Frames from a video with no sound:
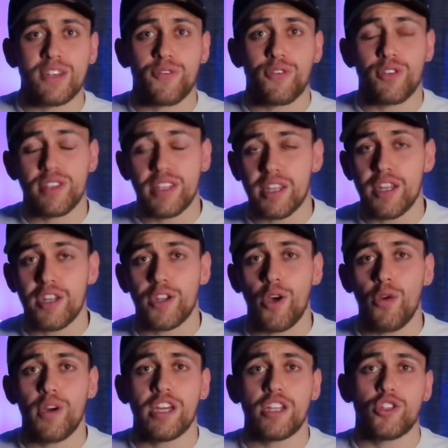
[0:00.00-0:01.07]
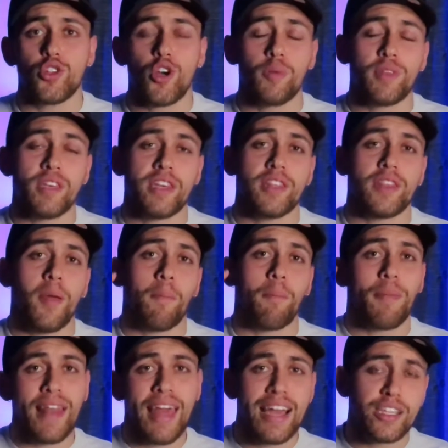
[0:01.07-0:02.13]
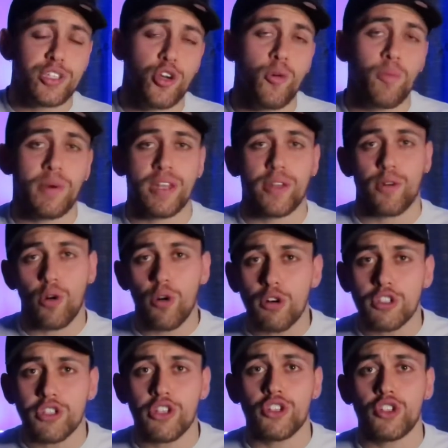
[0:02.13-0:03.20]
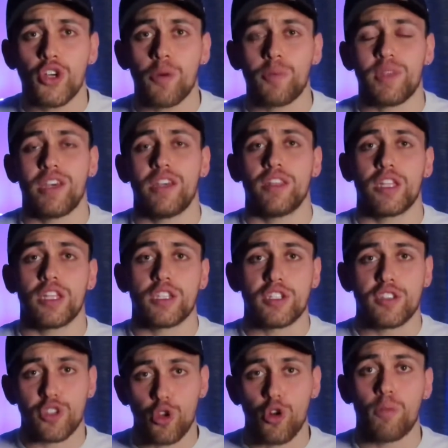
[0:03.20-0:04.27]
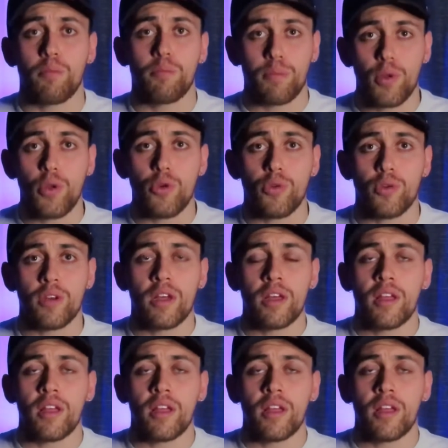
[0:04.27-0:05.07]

If you didn't know, it dropped in the black toe, but it also dropped in the storm blue.